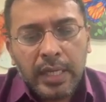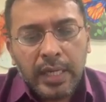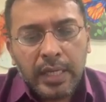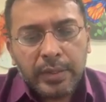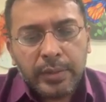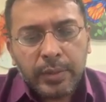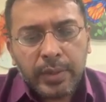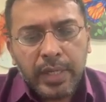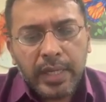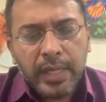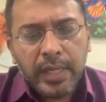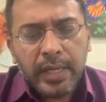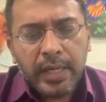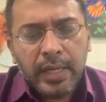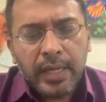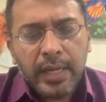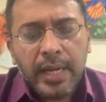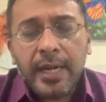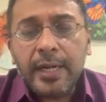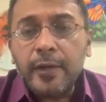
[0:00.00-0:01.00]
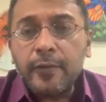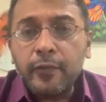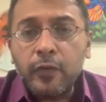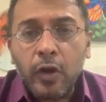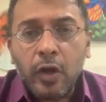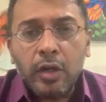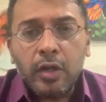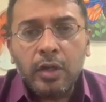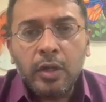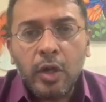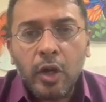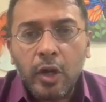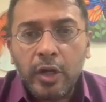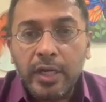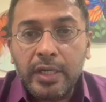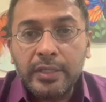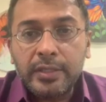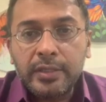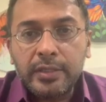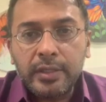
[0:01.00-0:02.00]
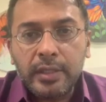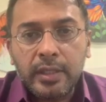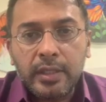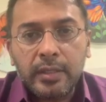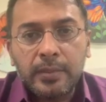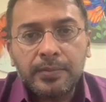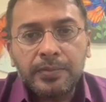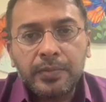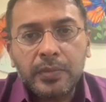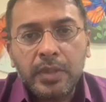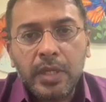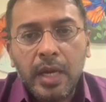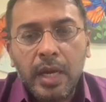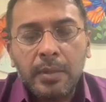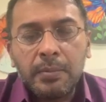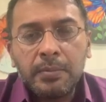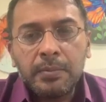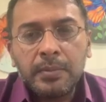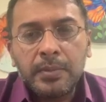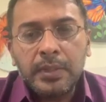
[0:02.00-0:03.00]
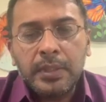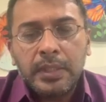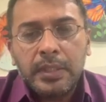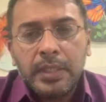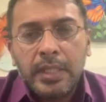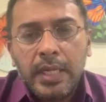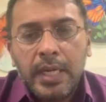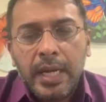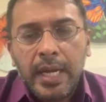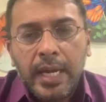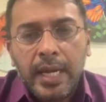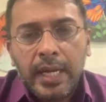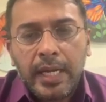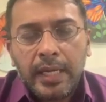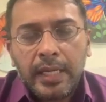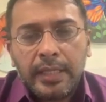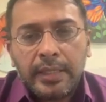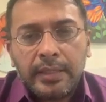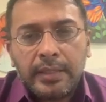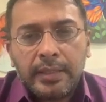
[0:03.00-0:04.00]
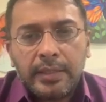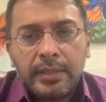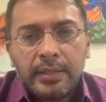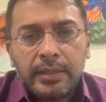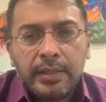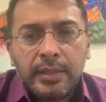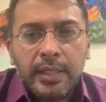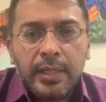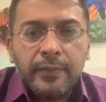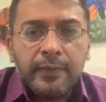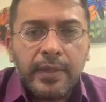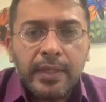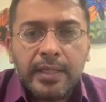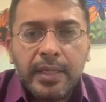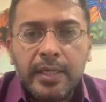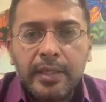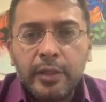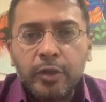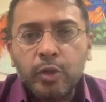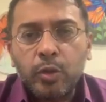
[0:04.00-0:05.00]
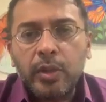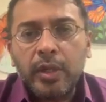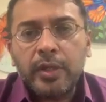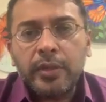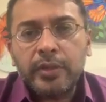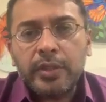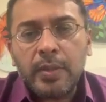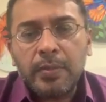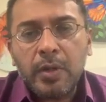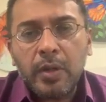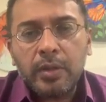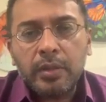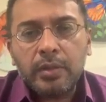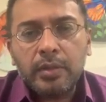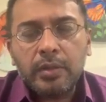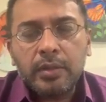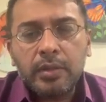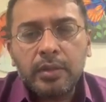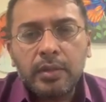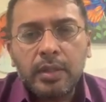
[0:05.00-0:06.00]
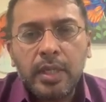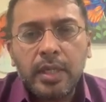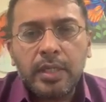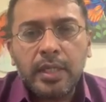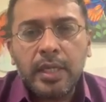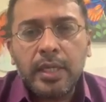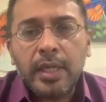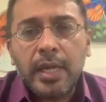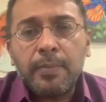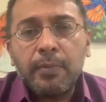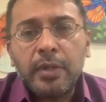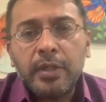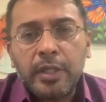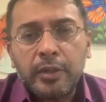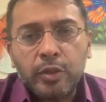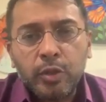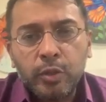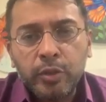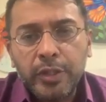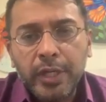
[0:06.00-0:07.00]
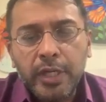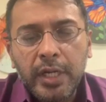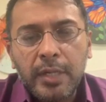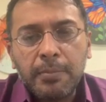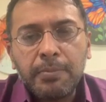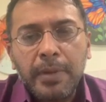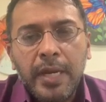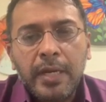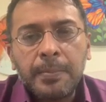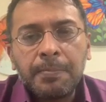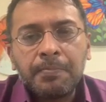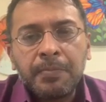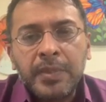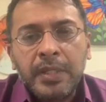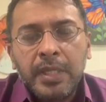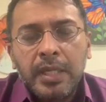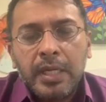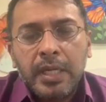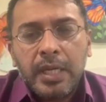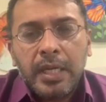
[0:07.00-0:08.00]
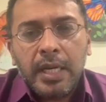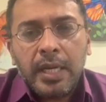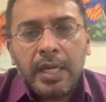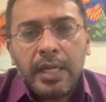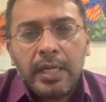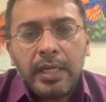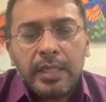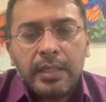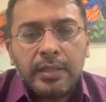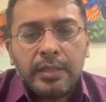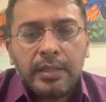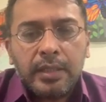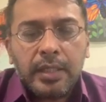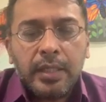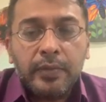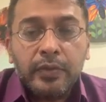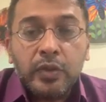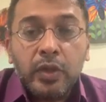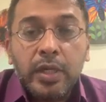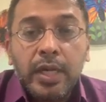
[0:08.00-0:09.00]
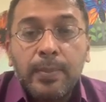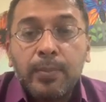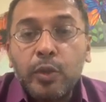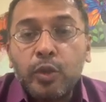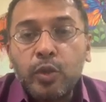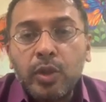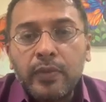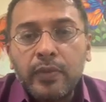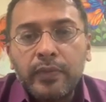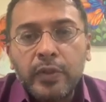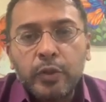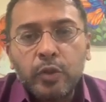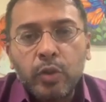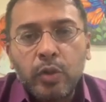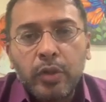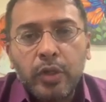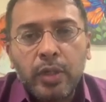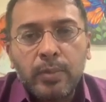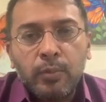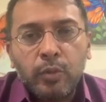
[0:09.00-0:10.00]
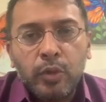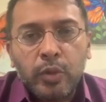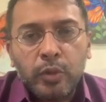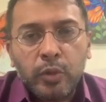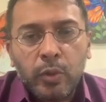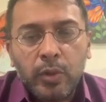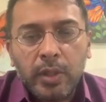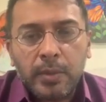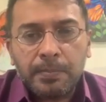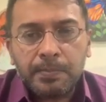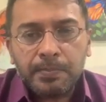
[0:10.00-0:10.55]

So he had a fall on his arm, and he felt that the shoulder has come out, and he came with excruciating pain, and he was not able to lift the shoulder and move the shoulder.